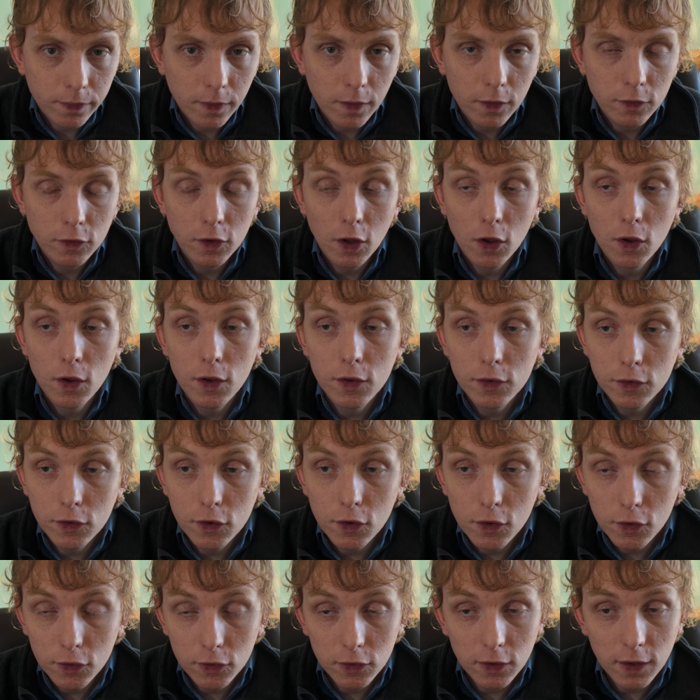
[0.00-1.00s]
So as you
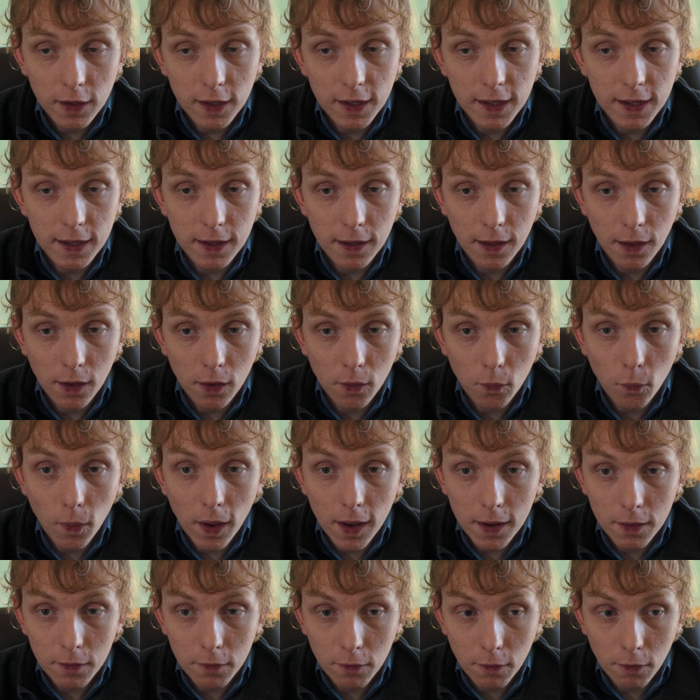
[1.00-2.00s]
can see,
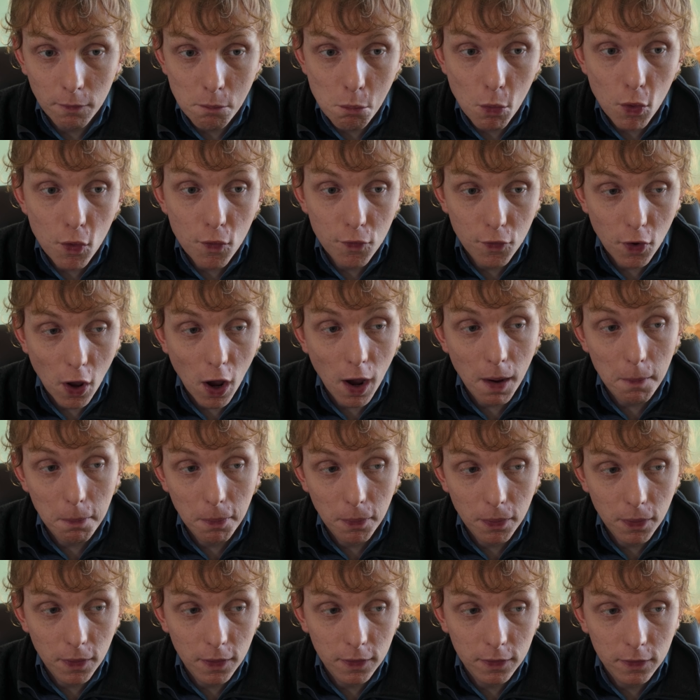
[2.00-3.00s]
it moved
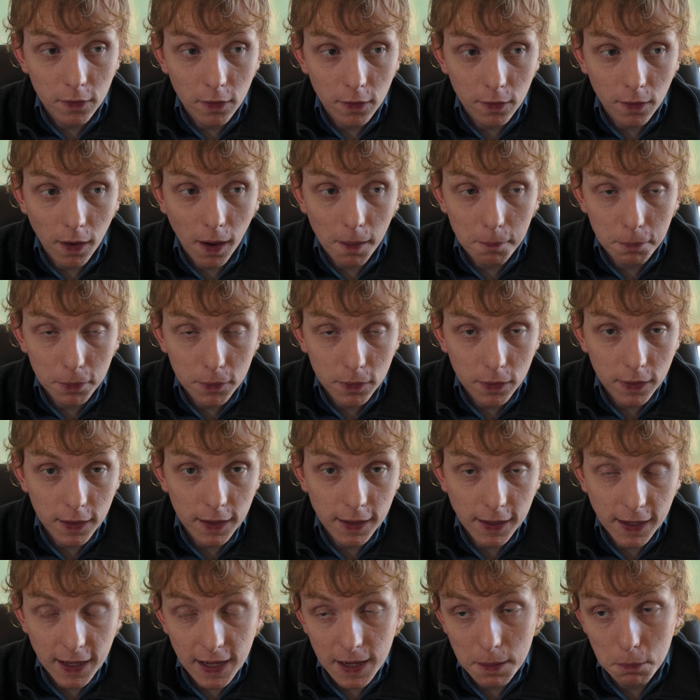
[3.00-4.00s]
up the
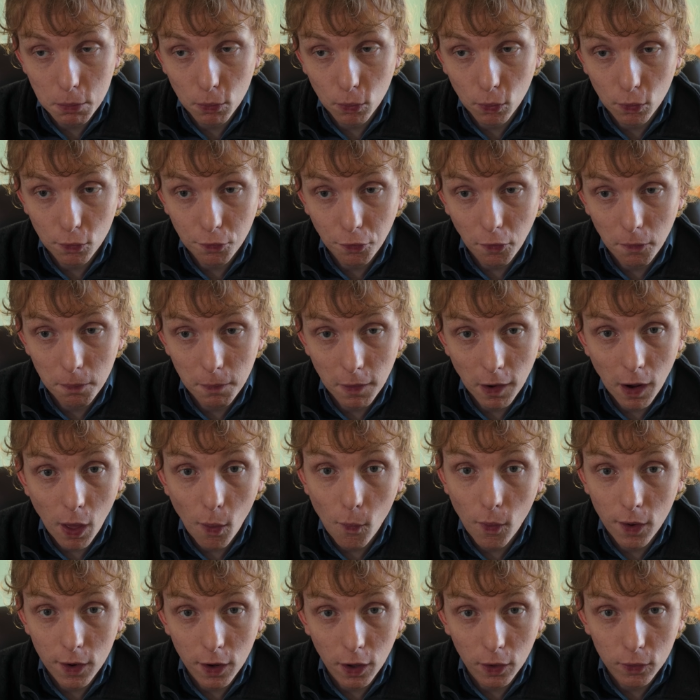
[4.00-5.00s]
keyboard from the
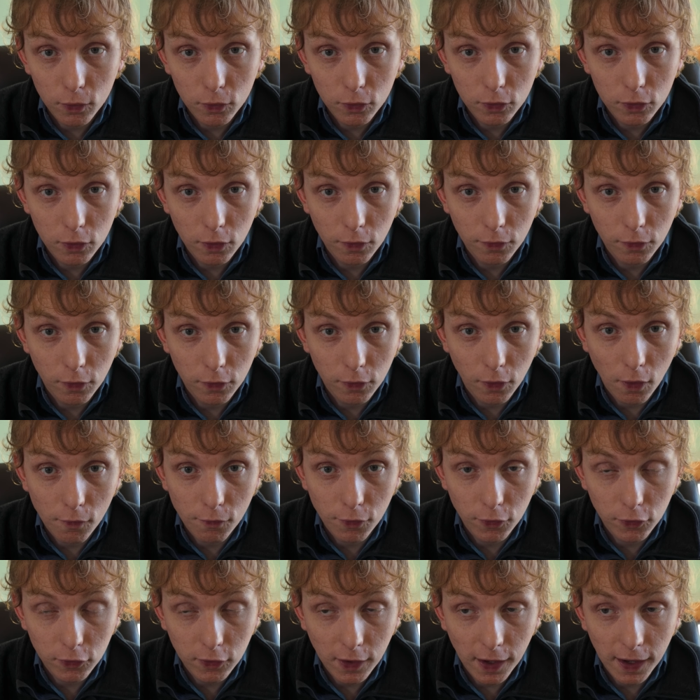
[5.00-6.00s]
lower notes of
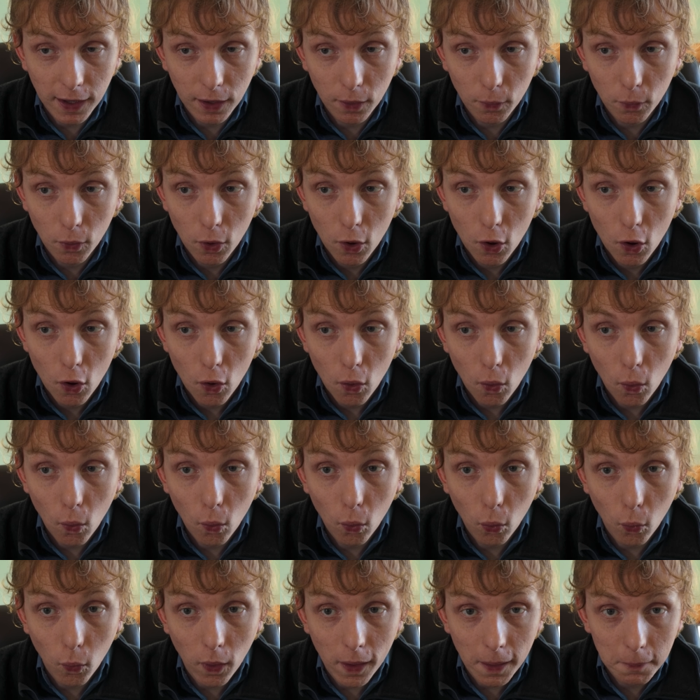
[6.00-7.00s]
the scale all
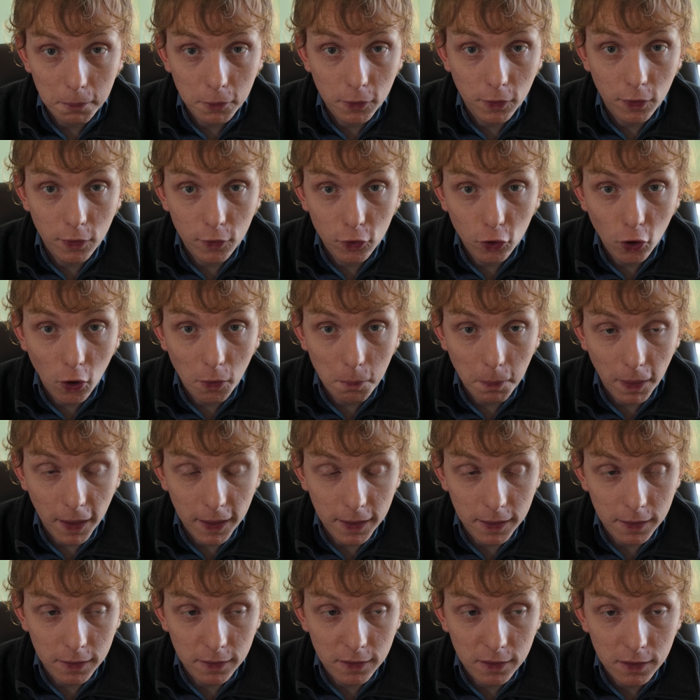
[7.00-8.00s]
the way up to the top
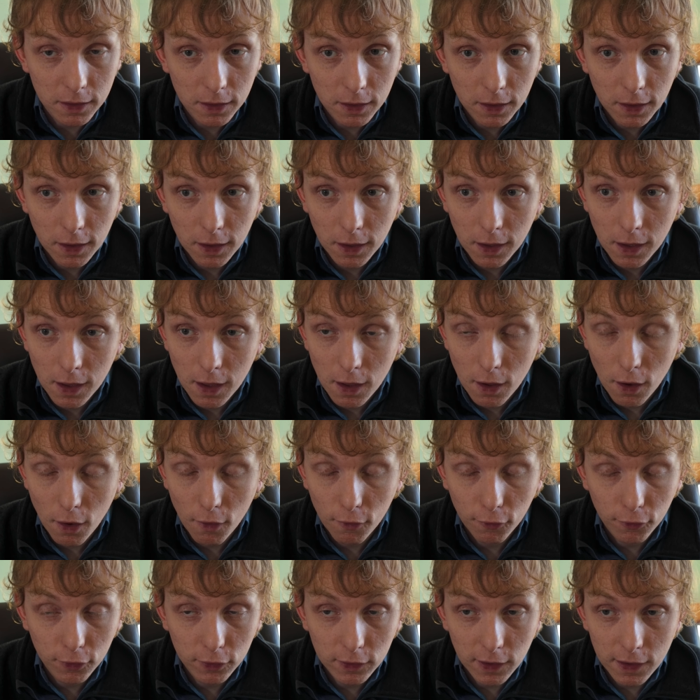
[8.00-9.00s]
end.
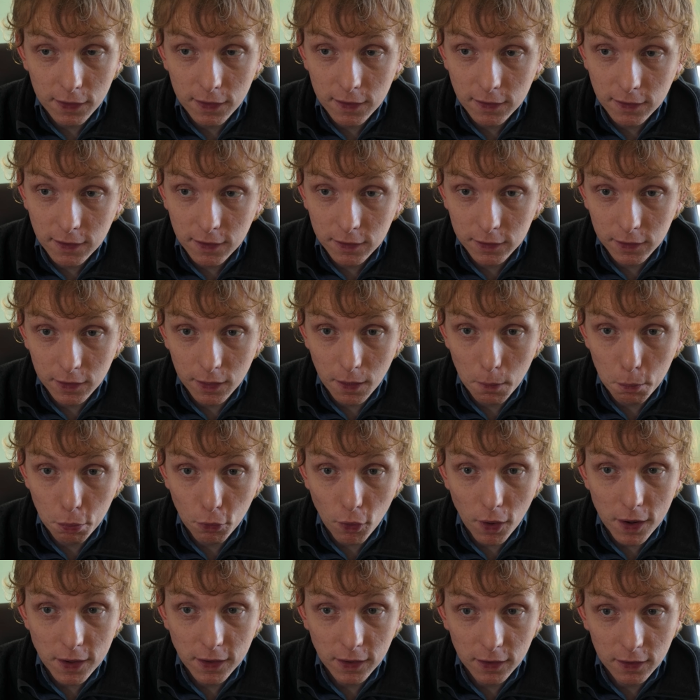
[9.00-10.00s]
Obviously this isn't the
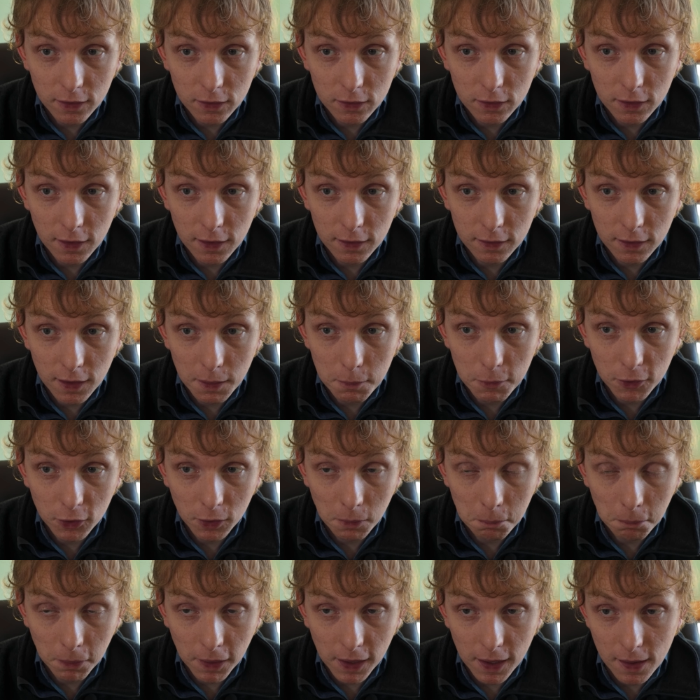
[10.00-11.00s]
brightest this image
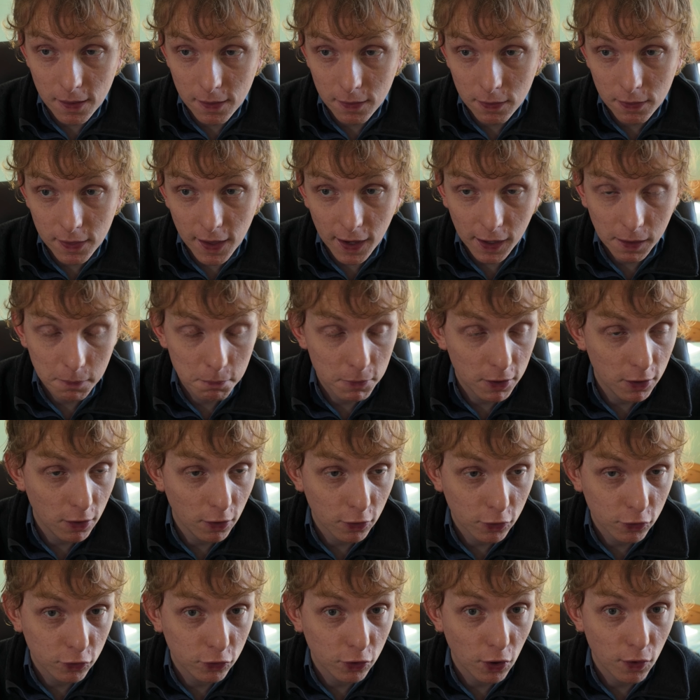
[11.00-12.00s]
can be. I can
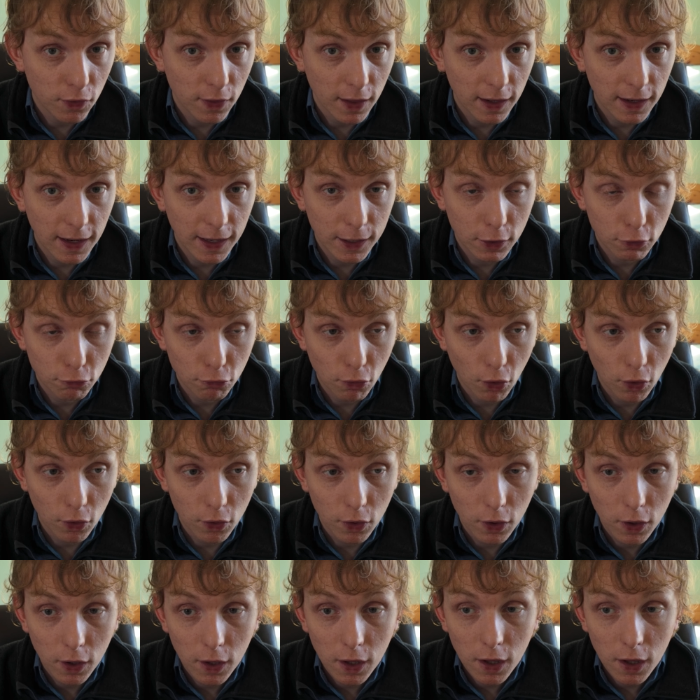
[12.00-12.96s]
show that later on.